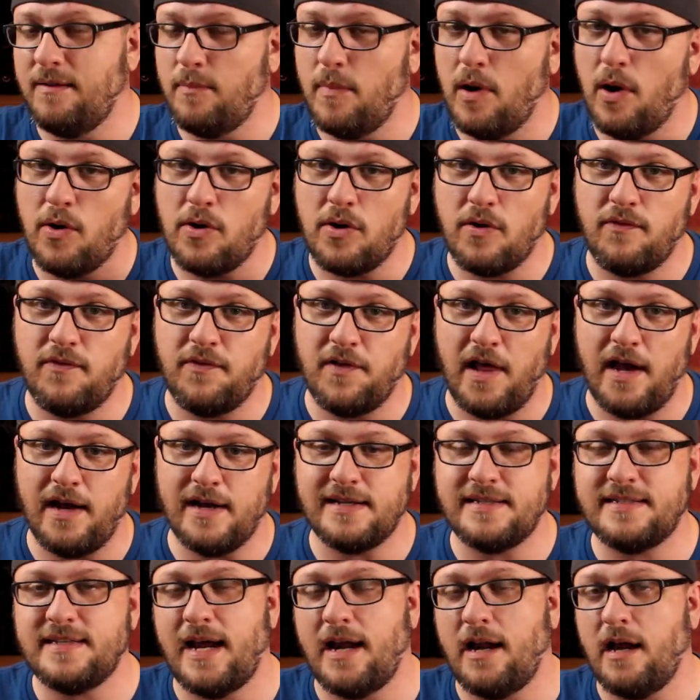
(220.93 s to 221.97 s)
a moto
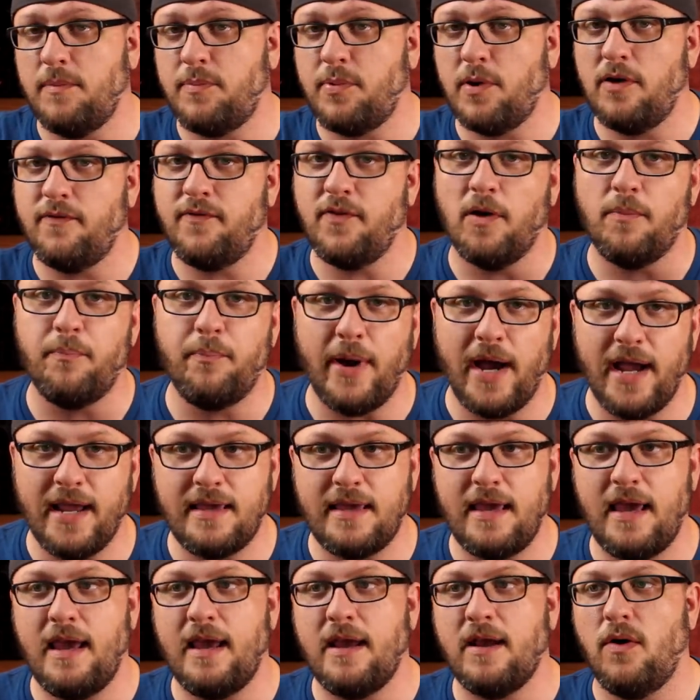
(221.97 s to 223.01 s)
vlog setup or if you're
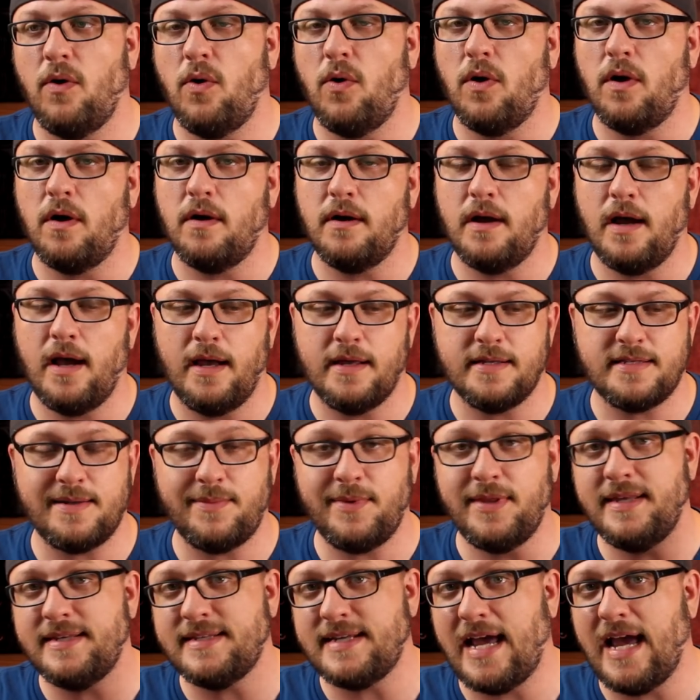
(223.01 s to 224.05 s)
biking or some
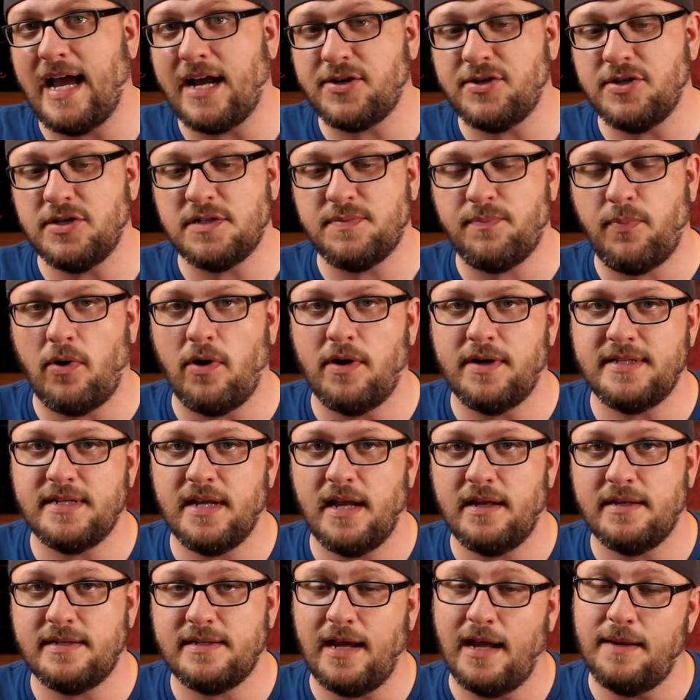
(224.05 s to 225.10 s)
of these action sports
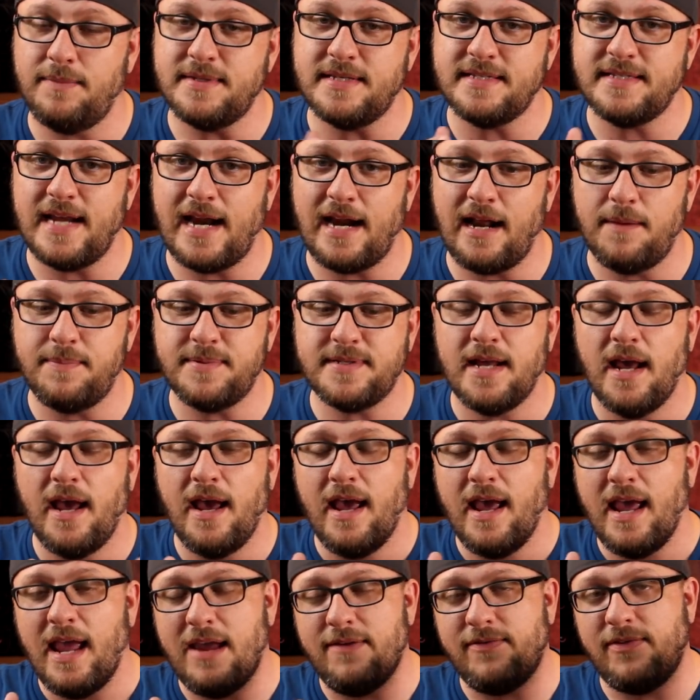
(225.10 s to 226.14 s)
type setups,
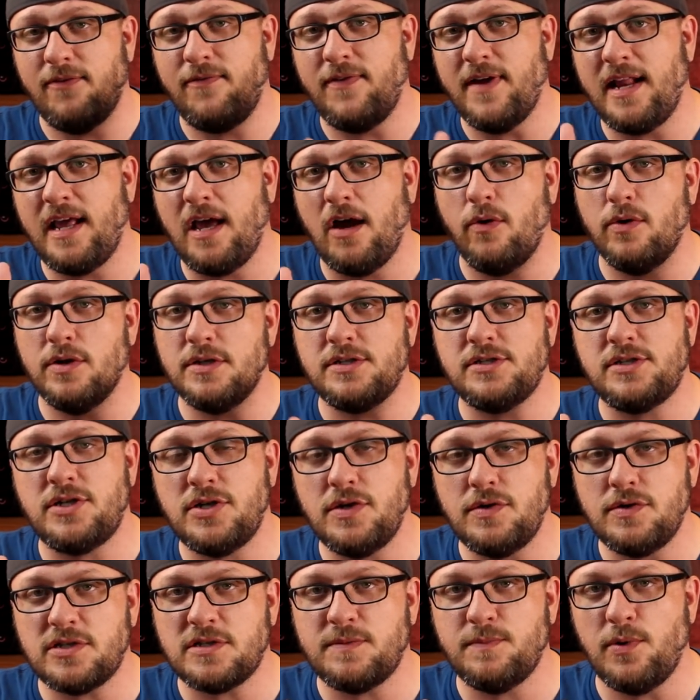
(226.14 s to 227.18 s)
if the video is
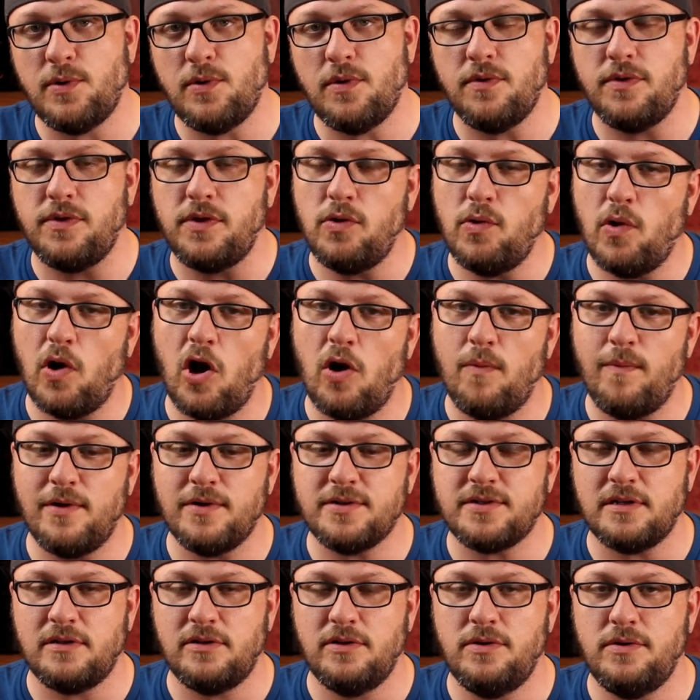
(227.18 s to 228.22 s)
too smooth, you
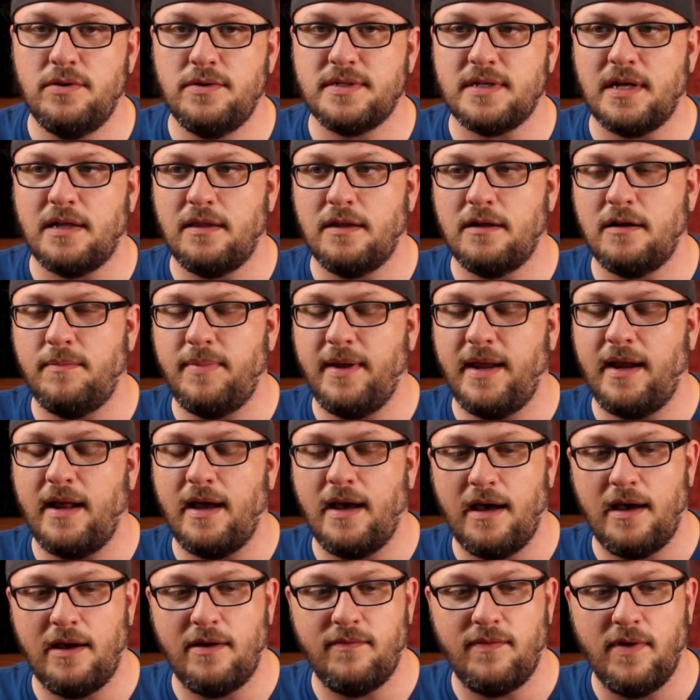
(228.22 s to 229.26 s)
almost lose a little bit
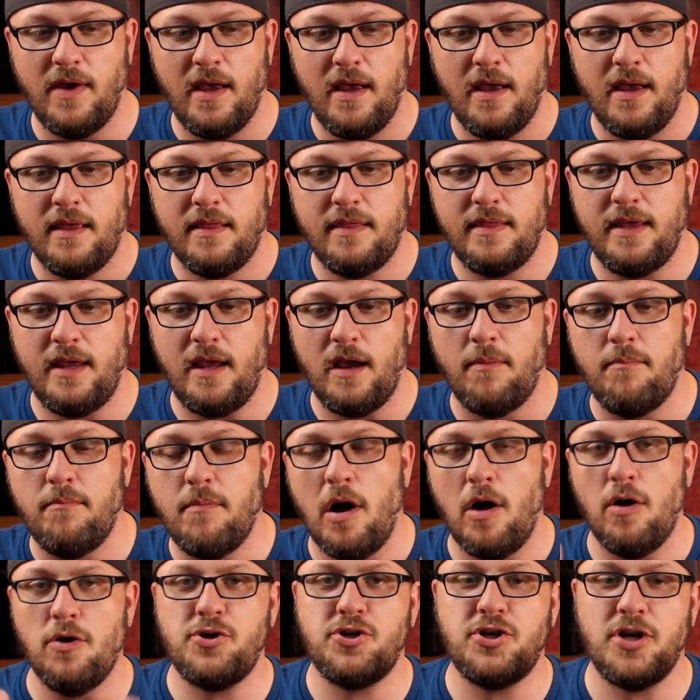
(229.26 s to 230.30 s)
of the
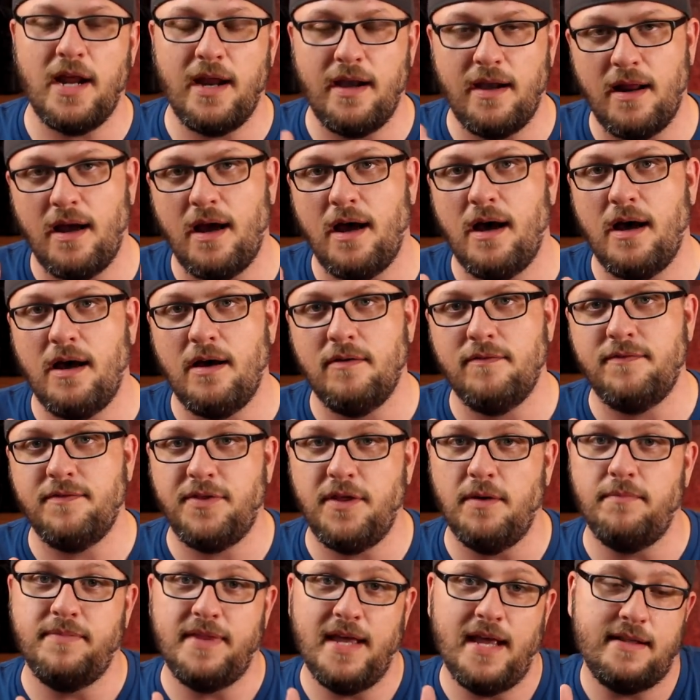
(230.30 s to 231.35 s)
emotion
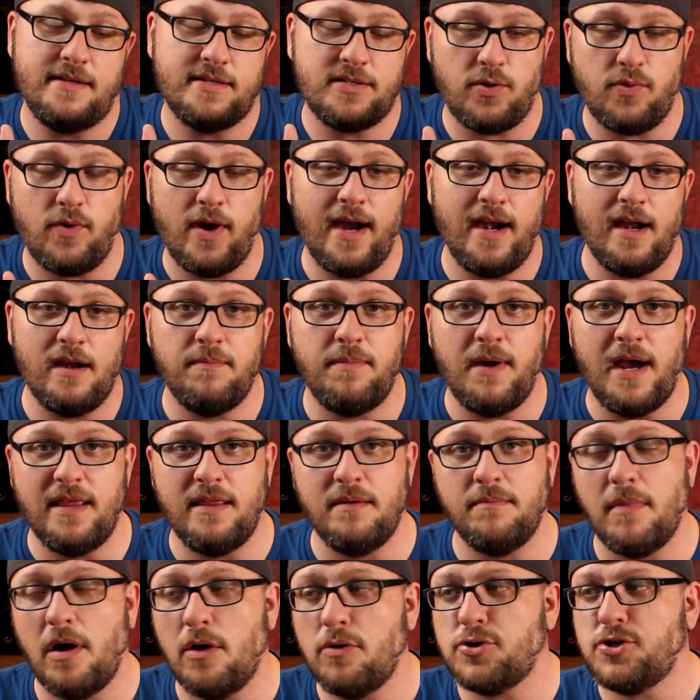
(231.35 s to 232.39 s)
of that's created by the
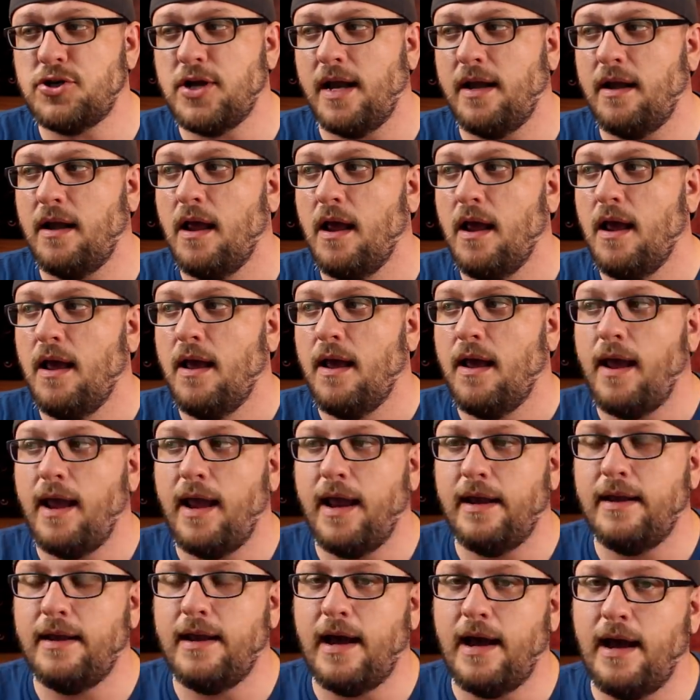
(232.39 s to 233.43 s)
motion.
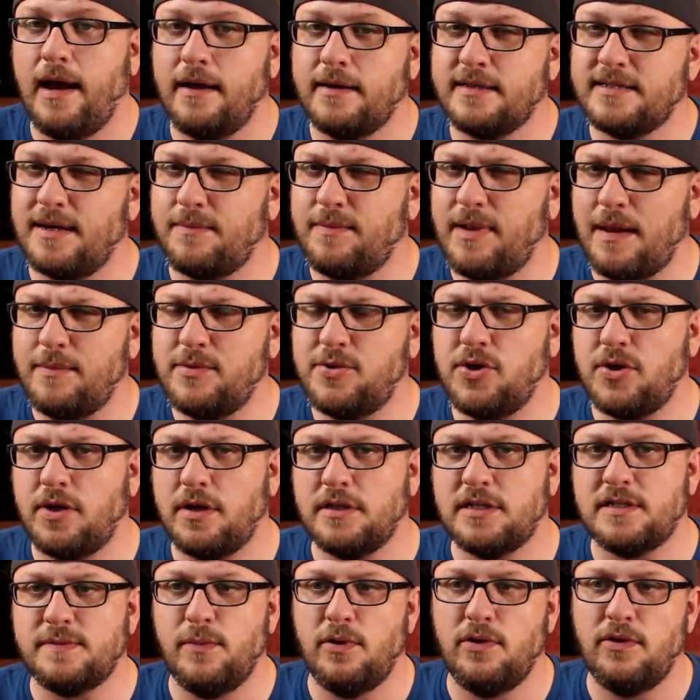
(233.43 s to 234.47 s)
And sometimes you
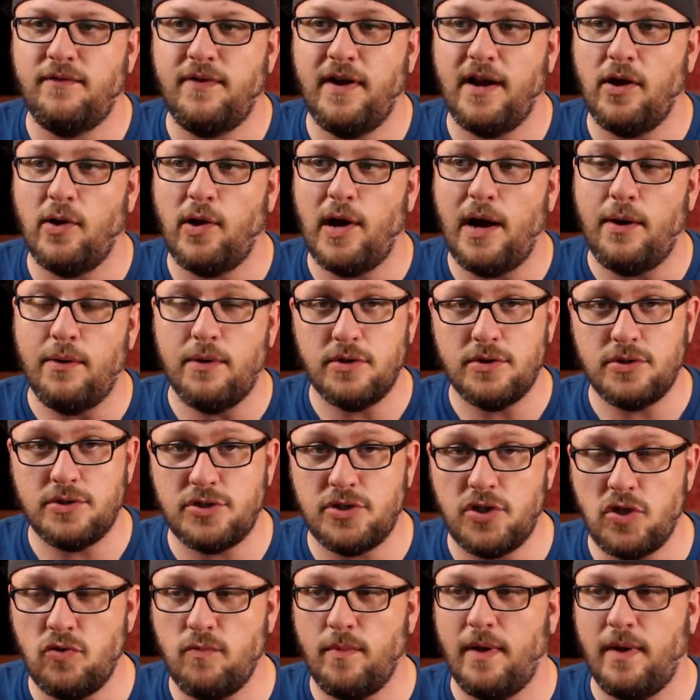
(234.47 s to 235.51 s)
can smooth video out too